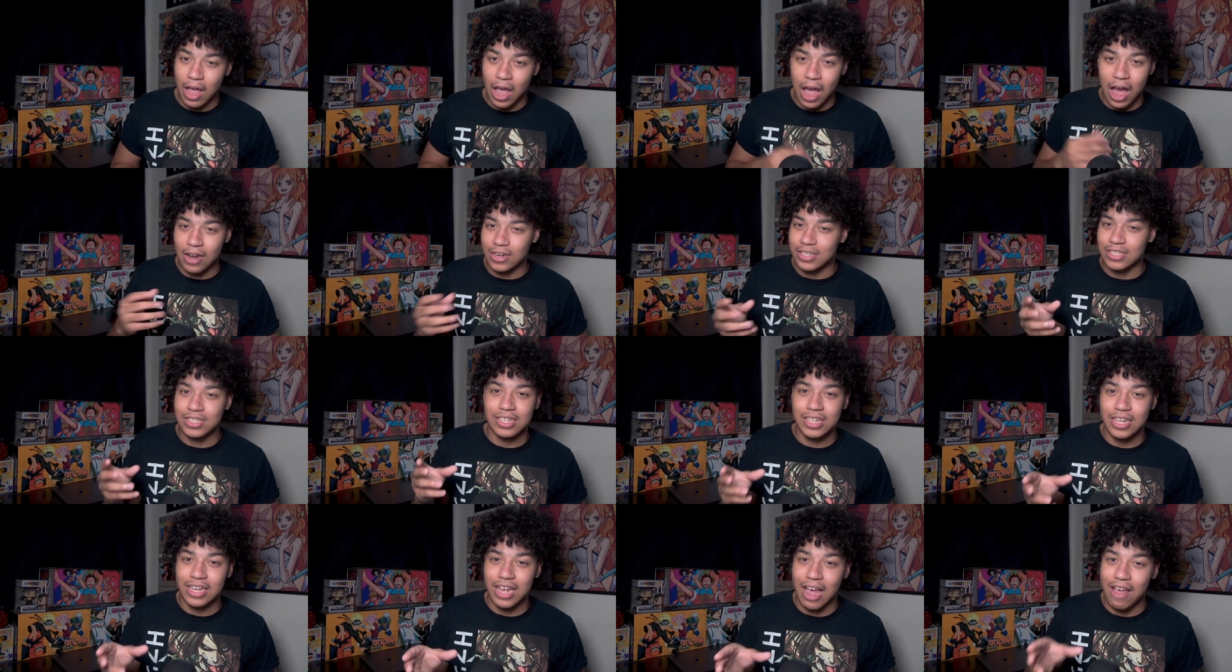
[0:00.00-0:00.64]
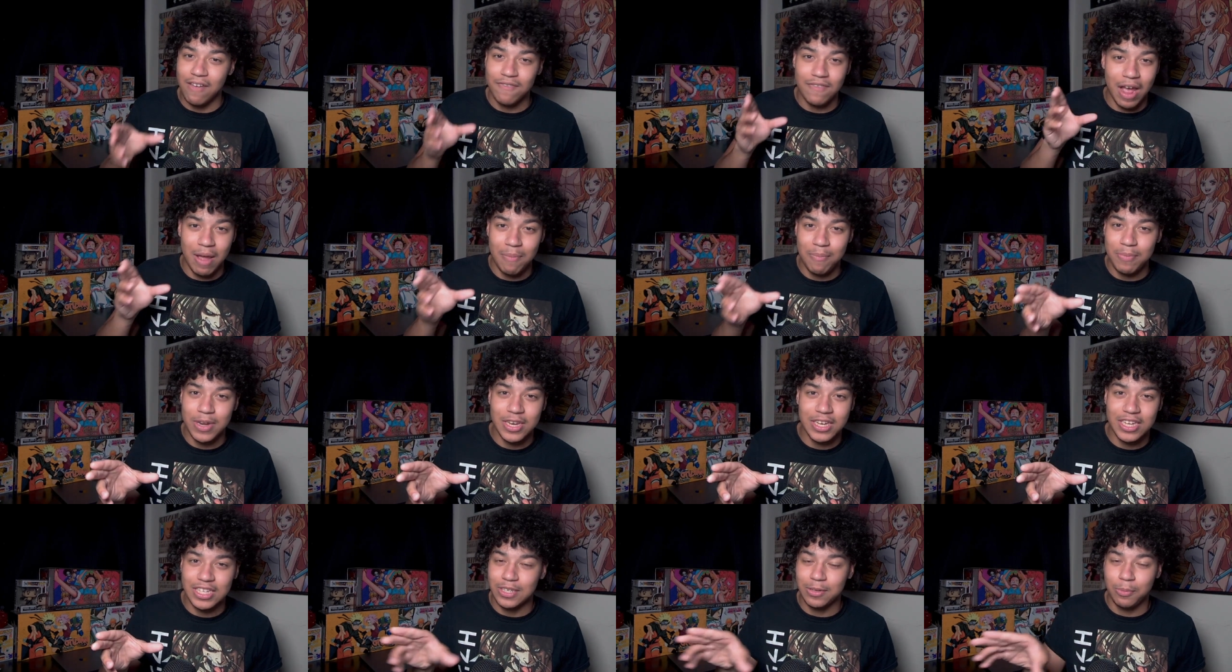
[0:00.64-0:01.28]
Honestly, I've not
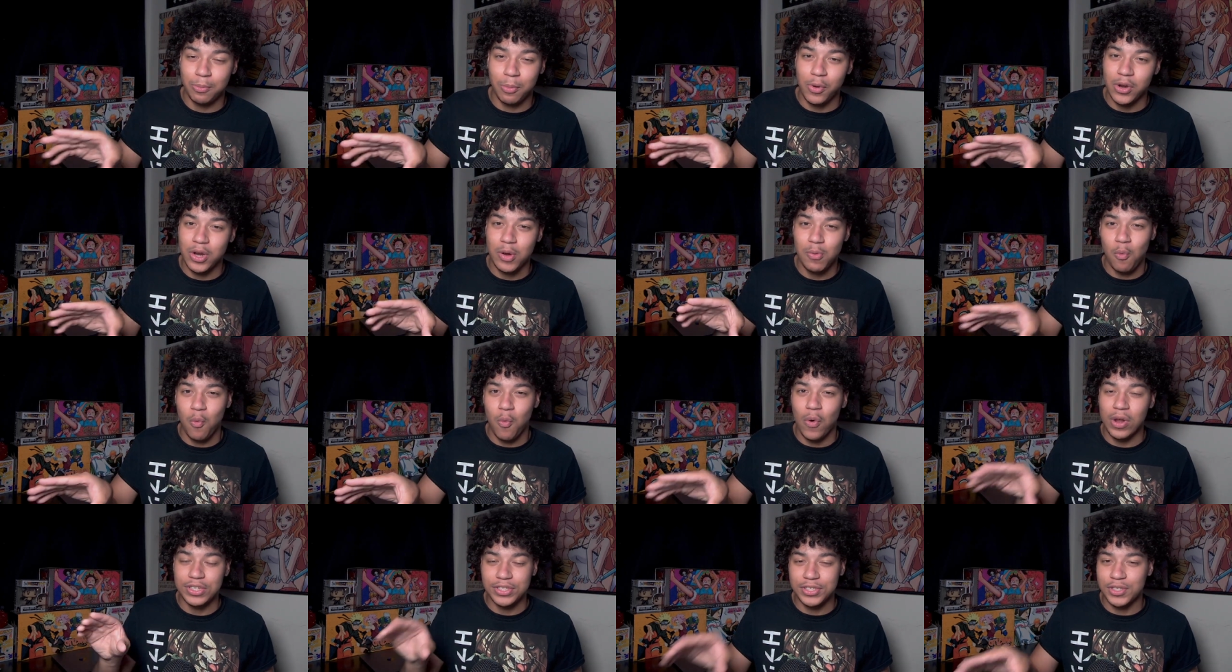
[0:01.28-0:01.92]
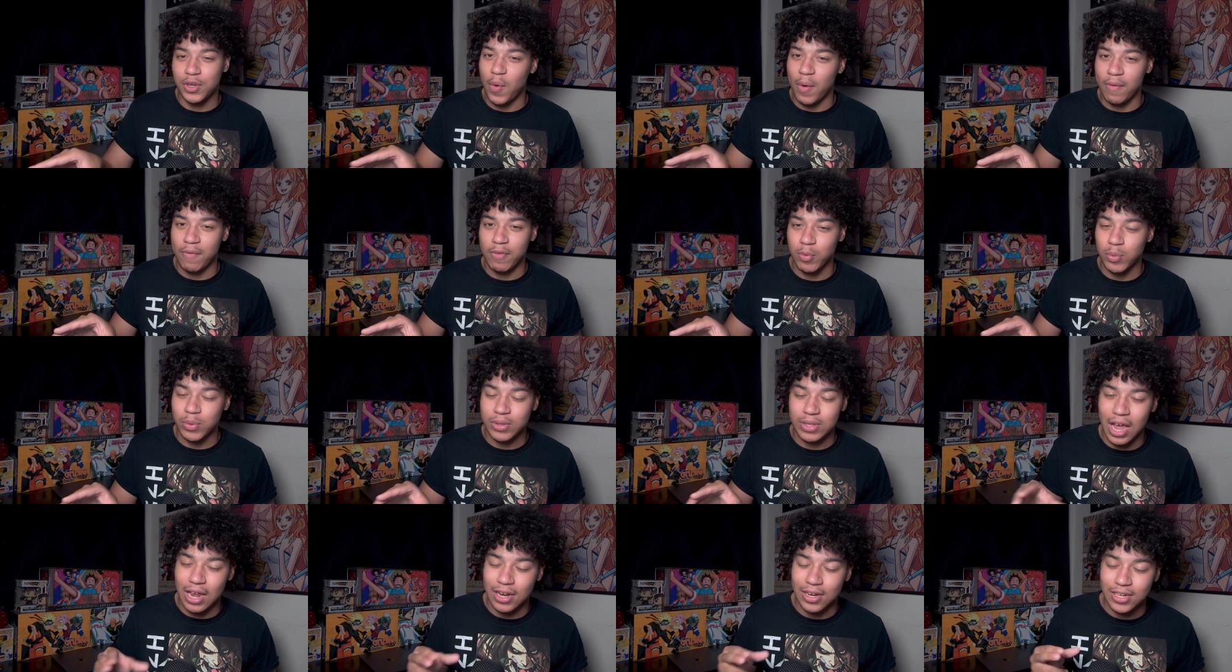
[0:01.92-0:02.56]
been disappointed whatsoever
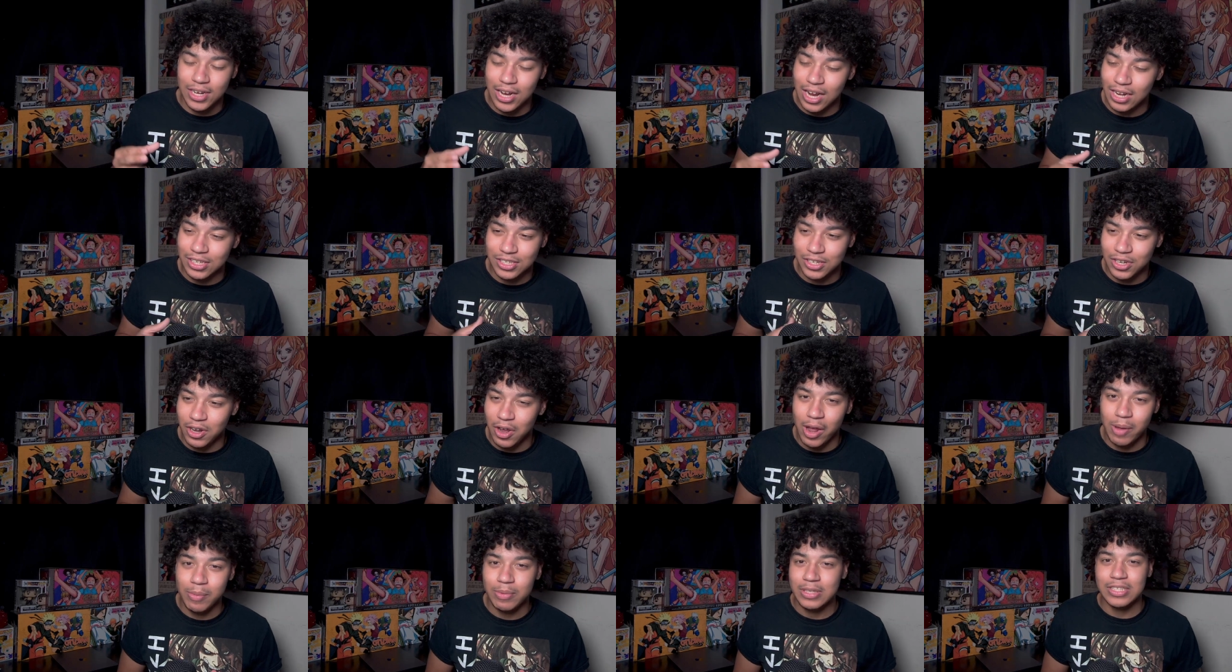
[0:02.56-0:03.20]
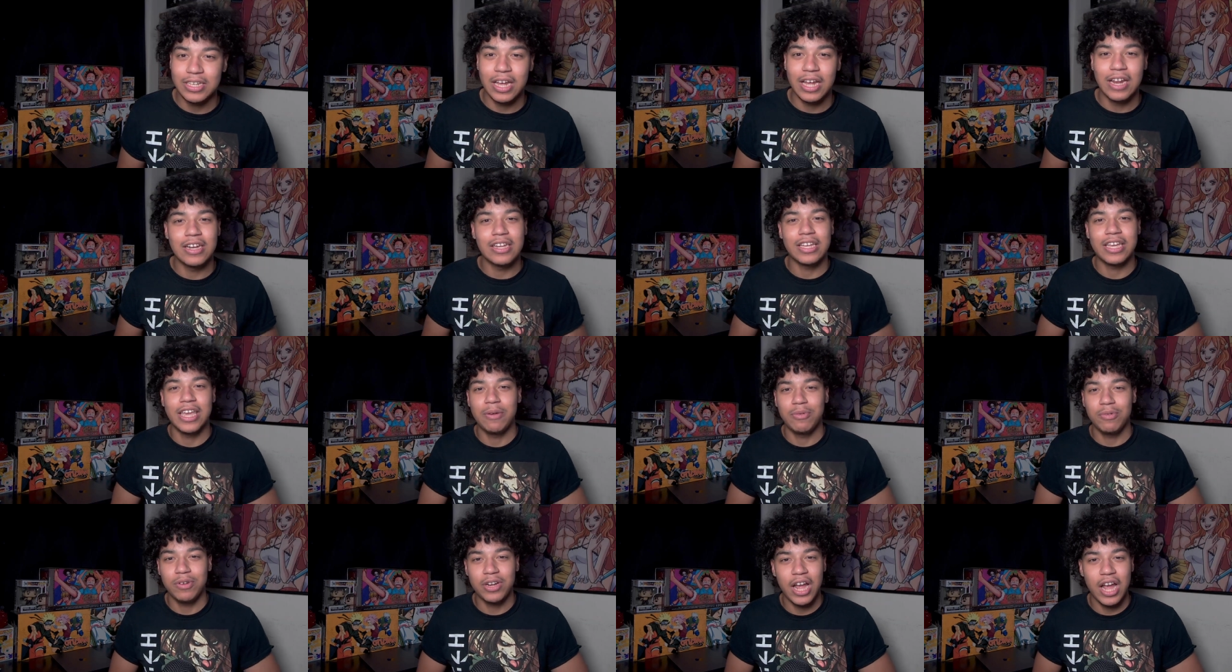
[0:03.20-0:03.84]
with Dandadan, so I'm excited to
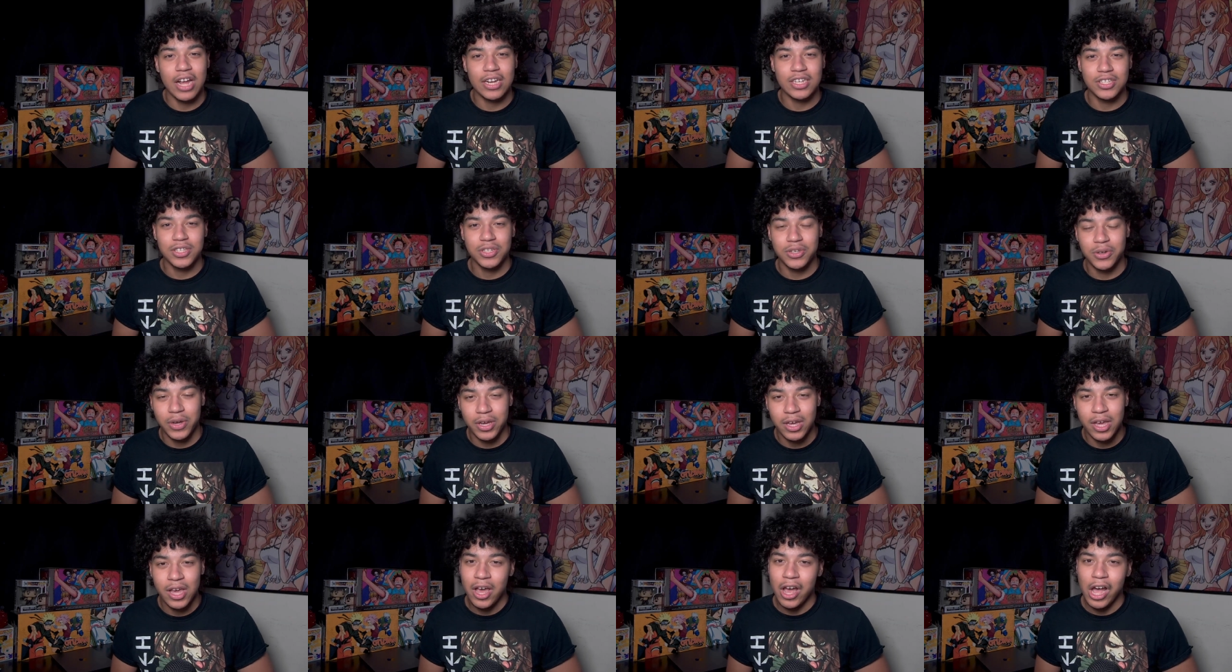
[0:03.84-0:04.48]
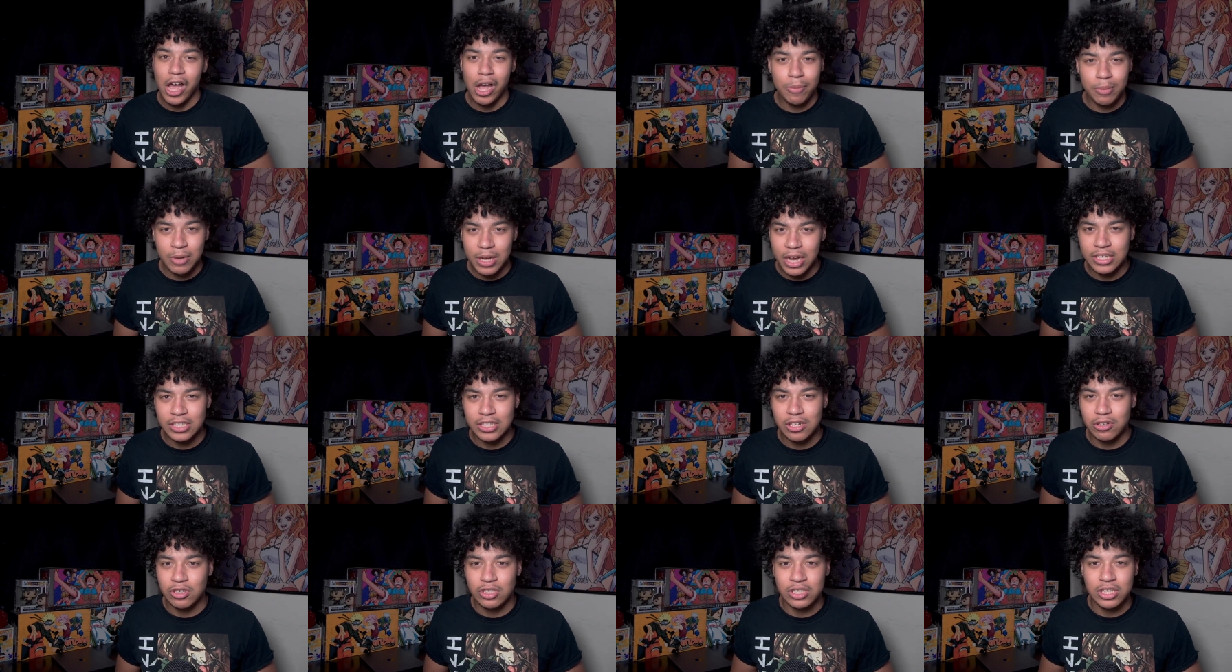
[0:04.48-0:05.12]
keep reacting to it. Hope you
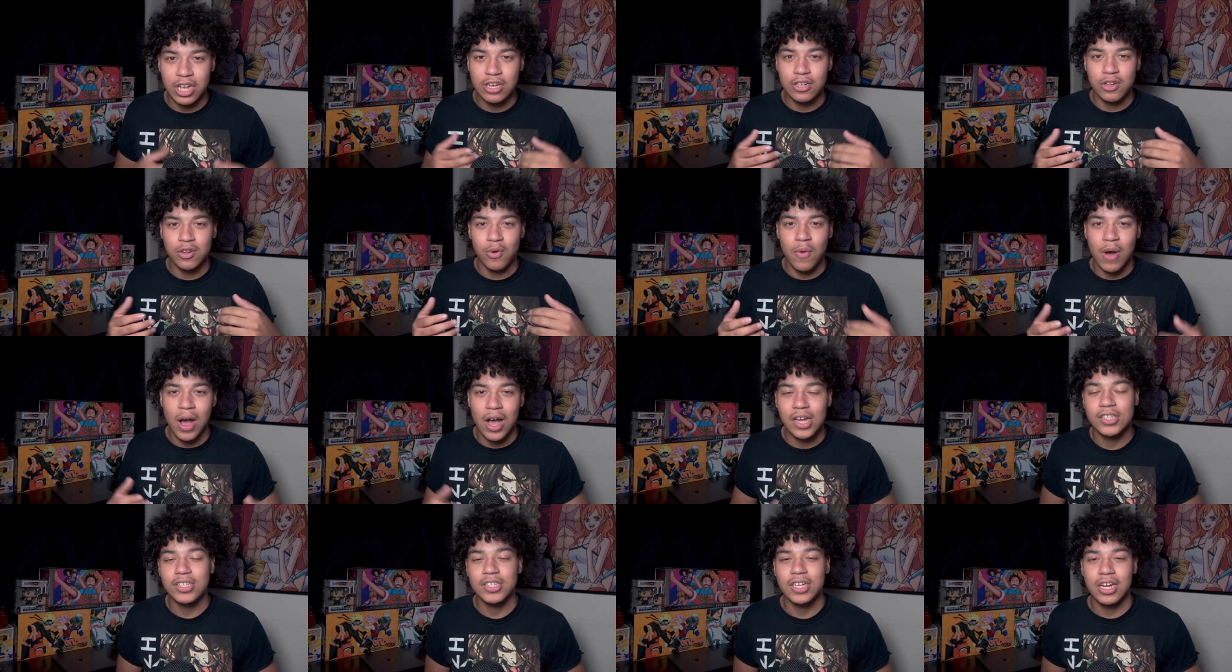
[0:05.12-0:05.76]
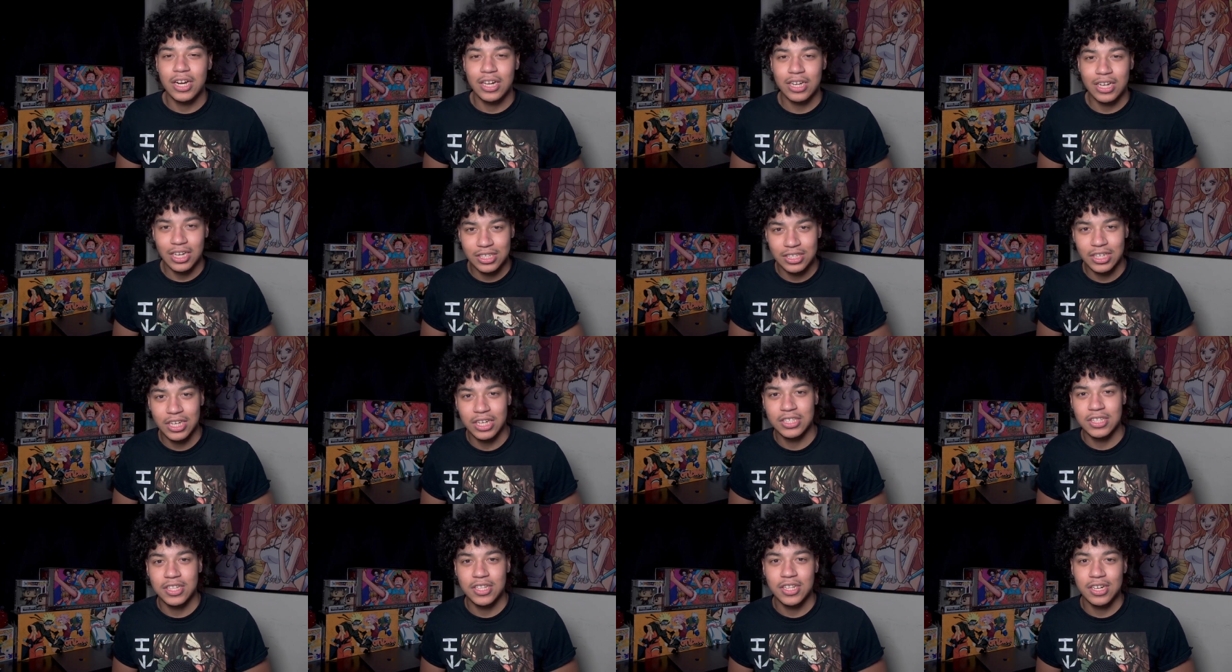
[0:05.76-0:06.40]
guys are excited to watch, and I'll catch you
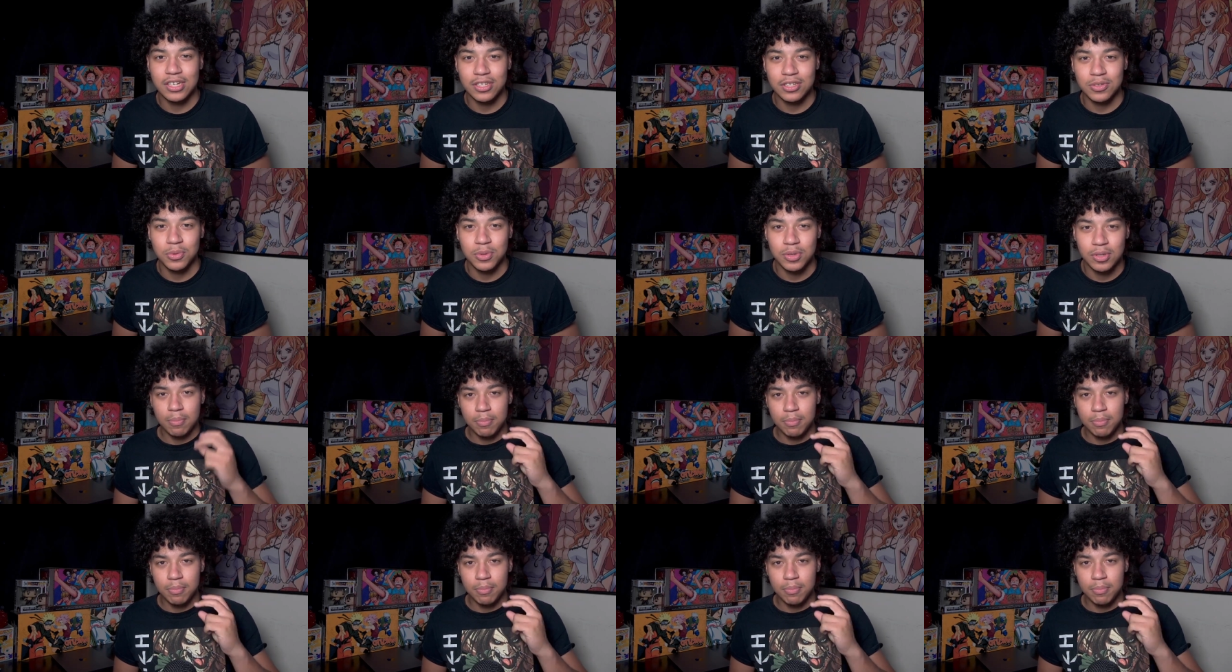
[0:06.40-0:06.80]
guys in the next one.